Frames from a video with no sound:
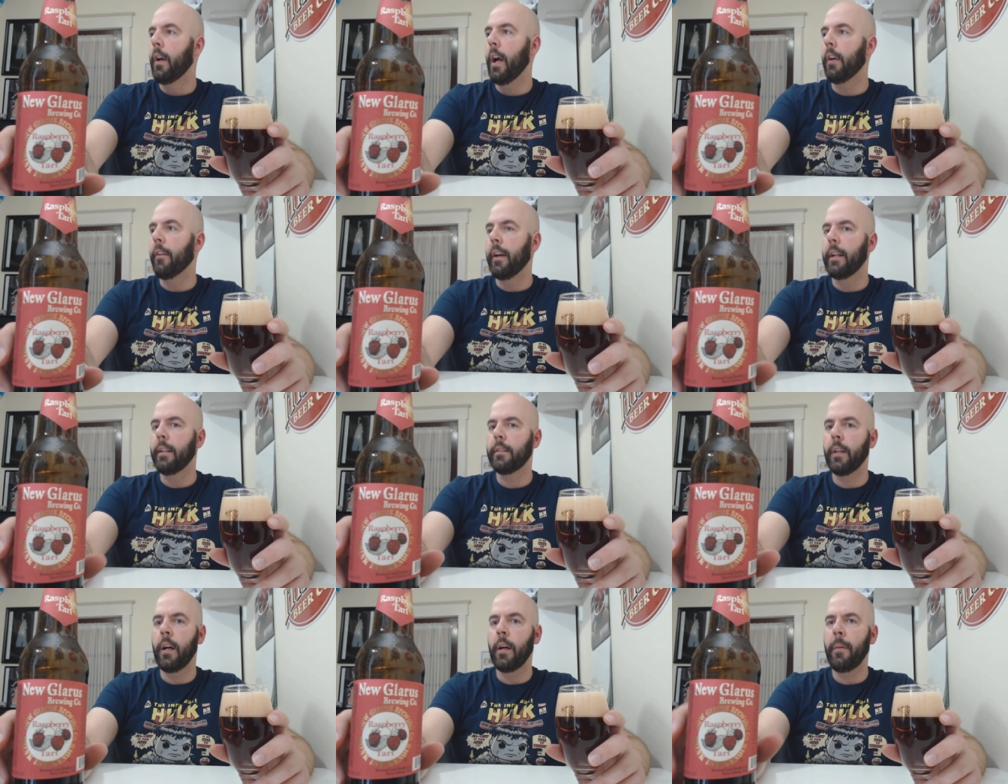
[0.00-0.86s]
All right.
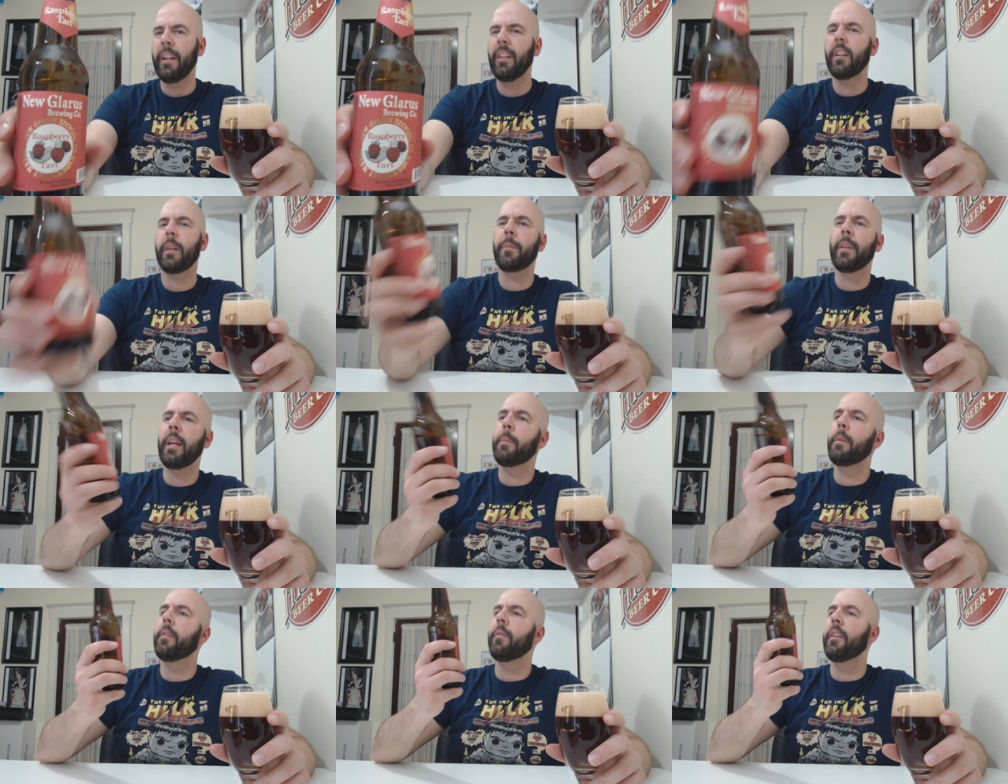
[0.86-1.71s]
Um, I didn't look up the
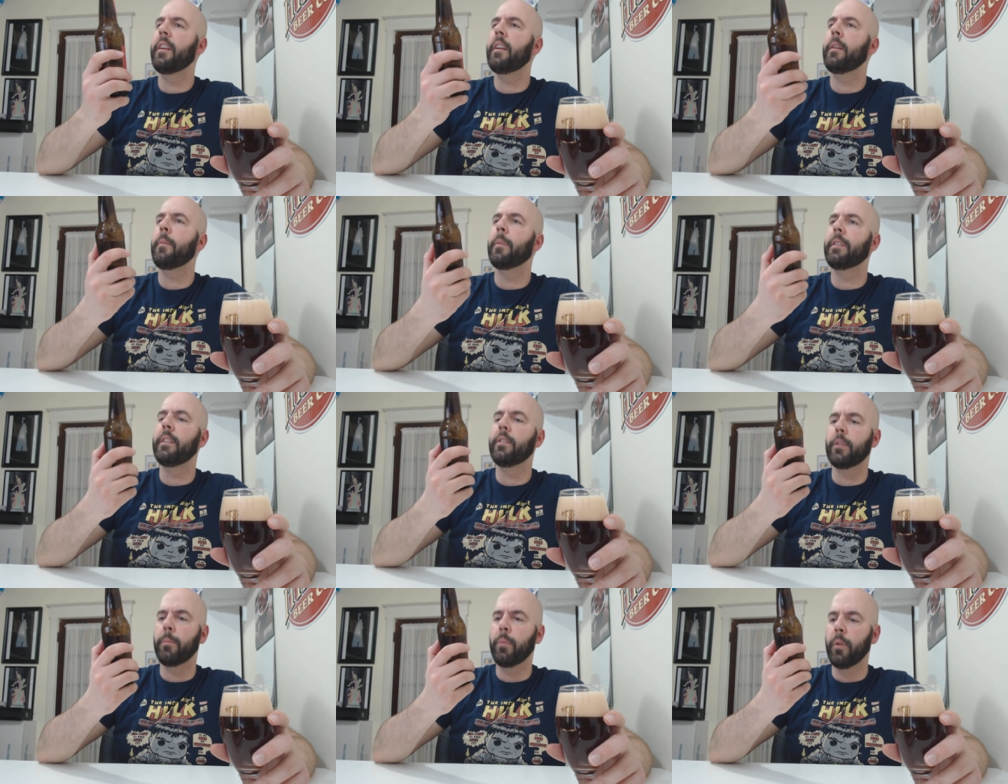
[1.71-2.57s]
ABV, but
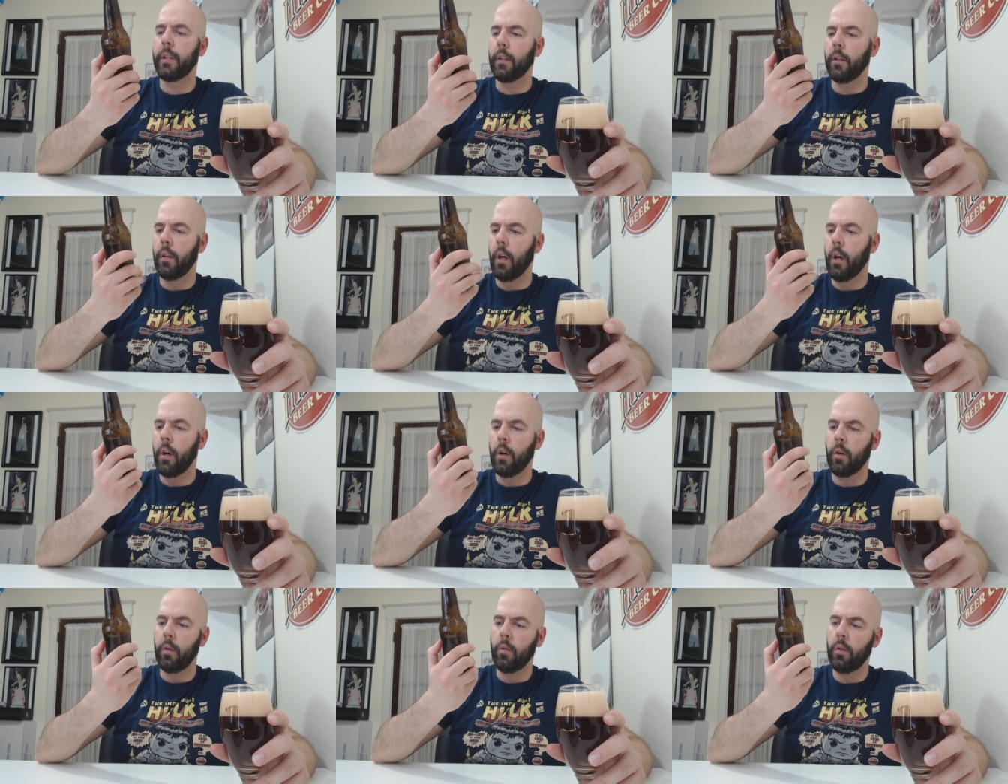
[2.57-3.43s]
these are pretty
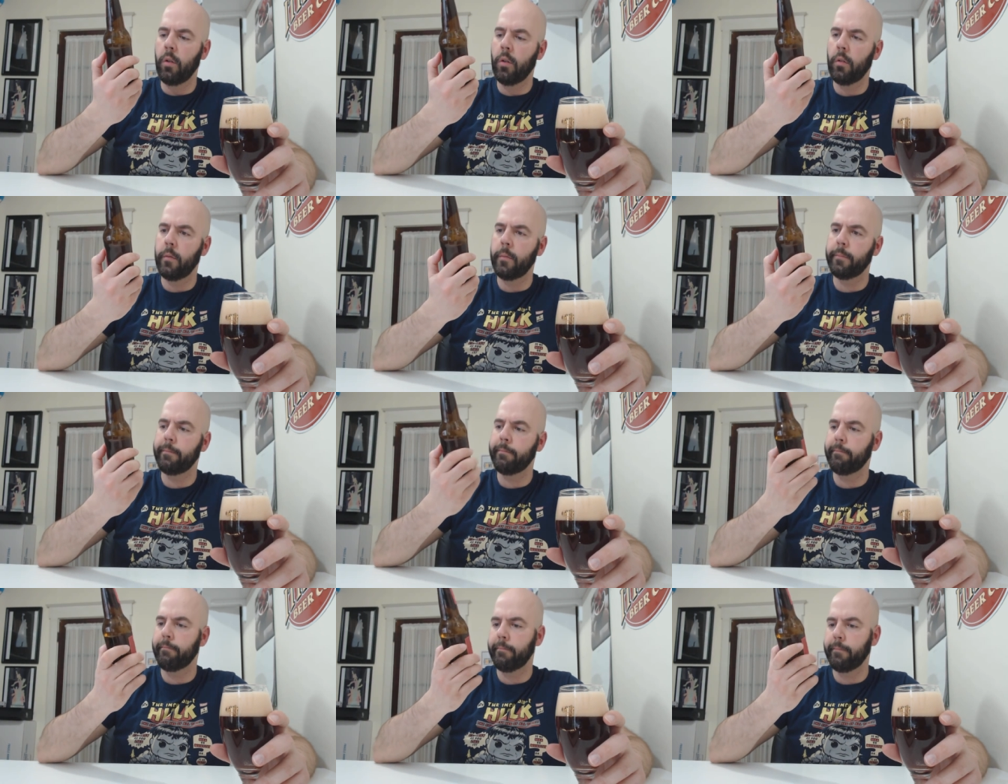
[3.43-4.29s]
low.
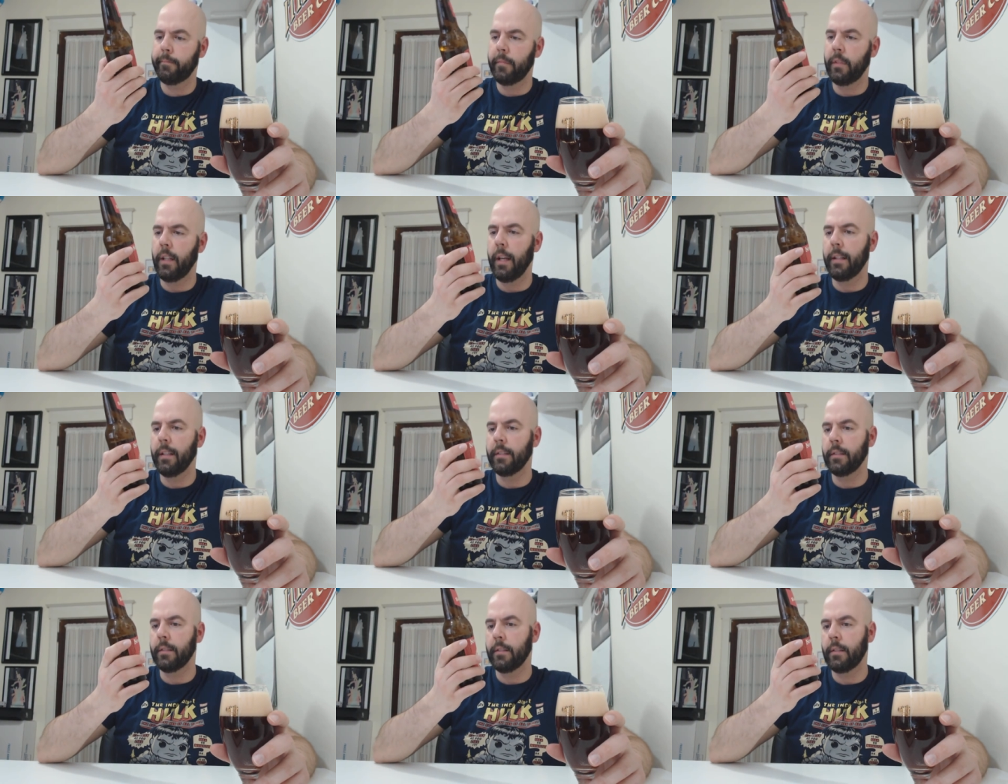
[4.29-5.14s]
Yeah, it
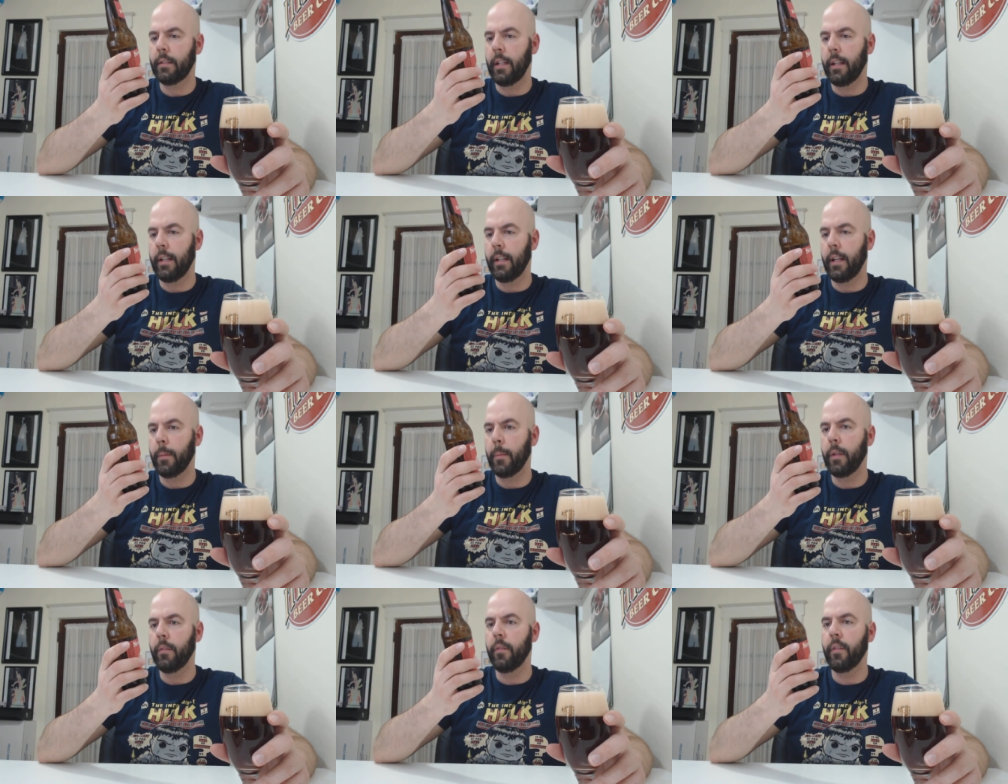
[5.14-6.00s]
doesn't say
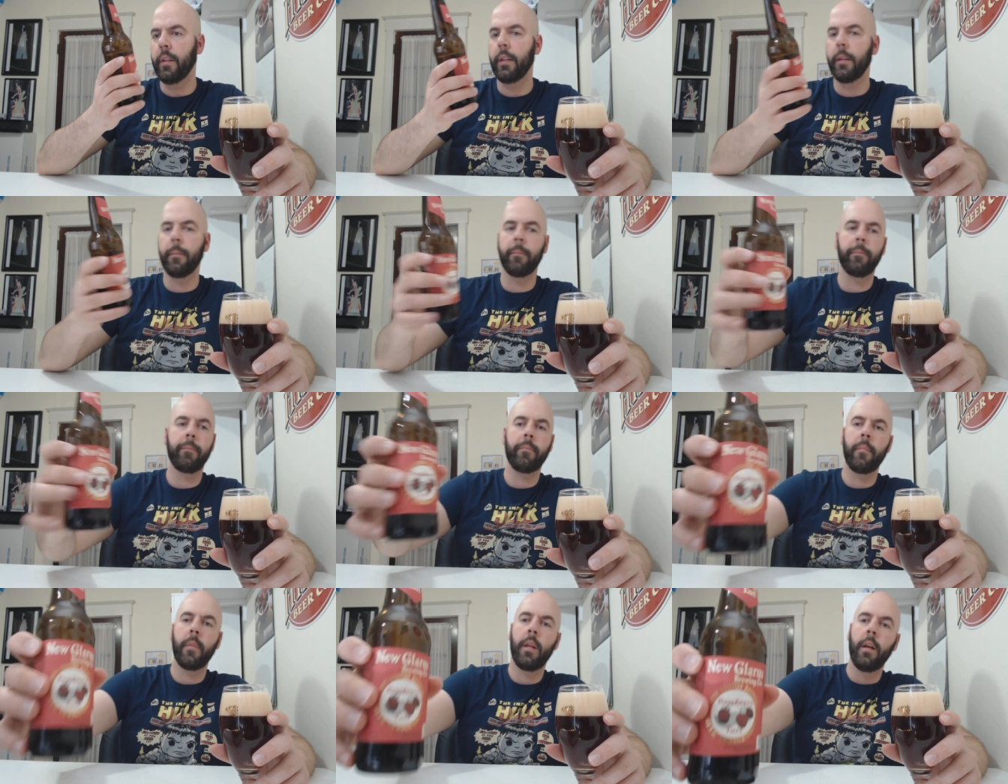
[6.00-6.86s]
ABV
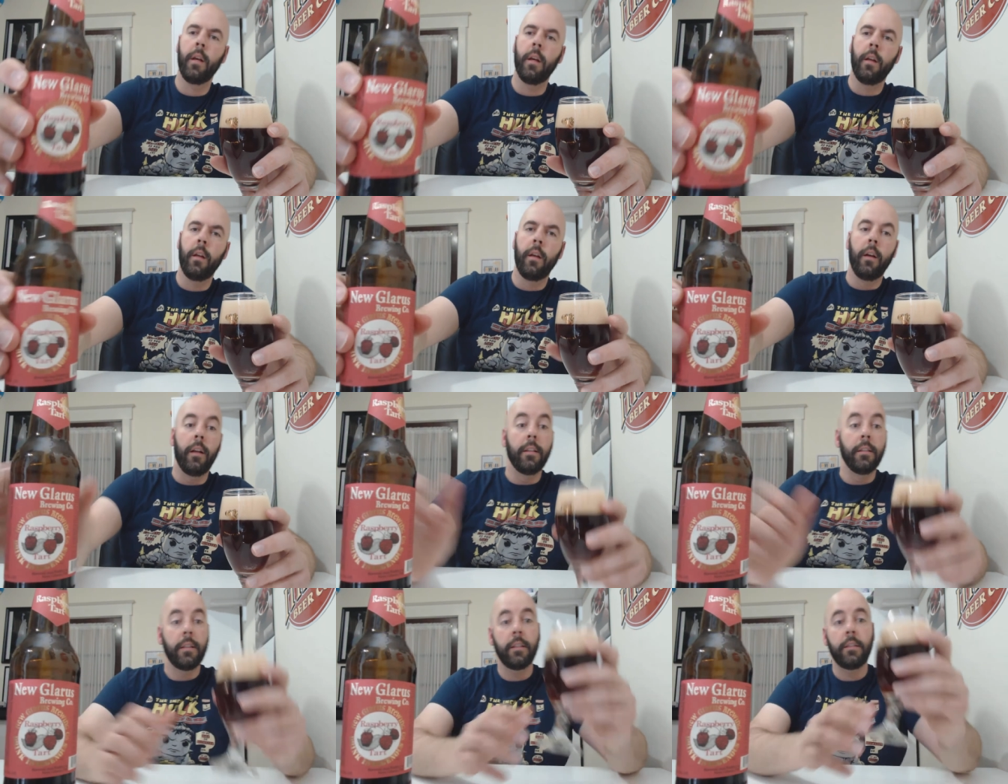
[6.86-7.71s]

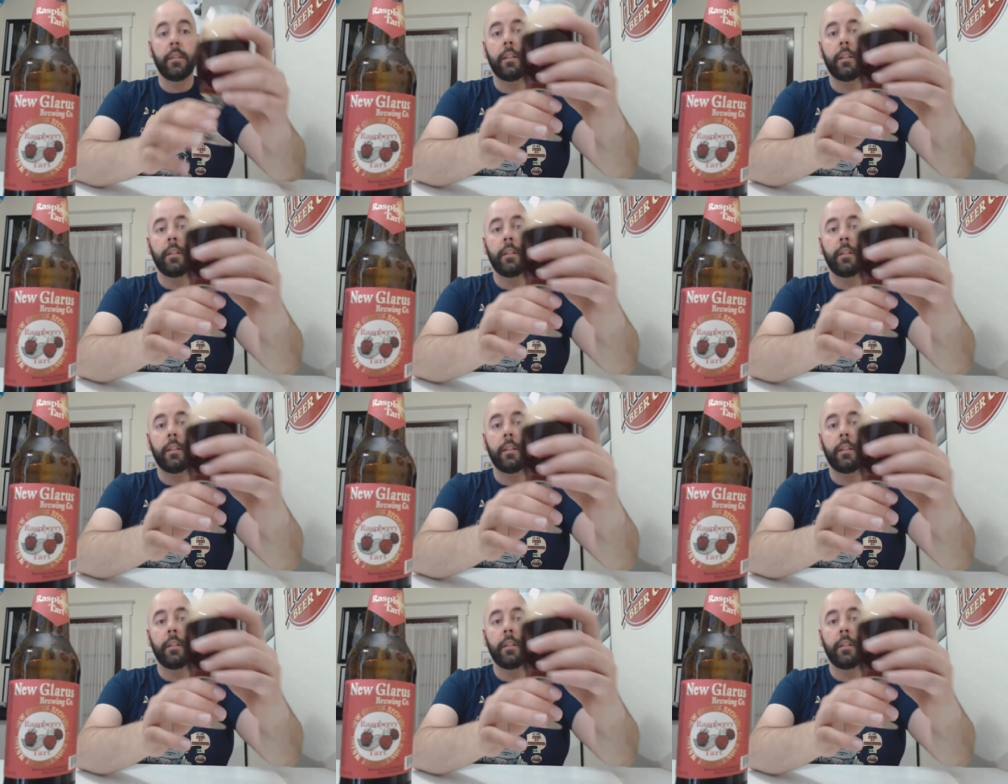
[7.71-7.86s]
get